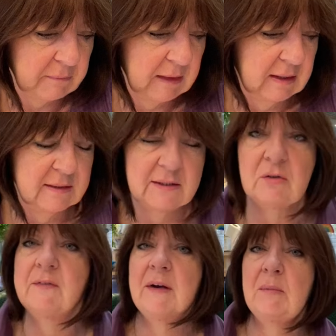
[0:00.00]
It's still
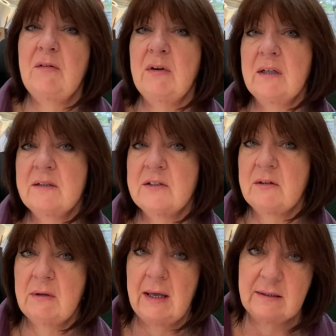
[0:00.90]
family run, so
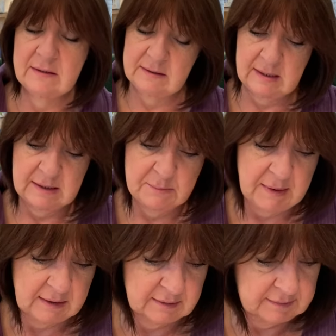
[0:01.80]
hence it's an
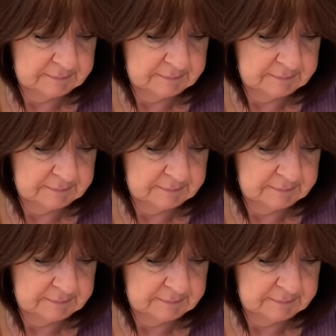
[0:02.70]
independent.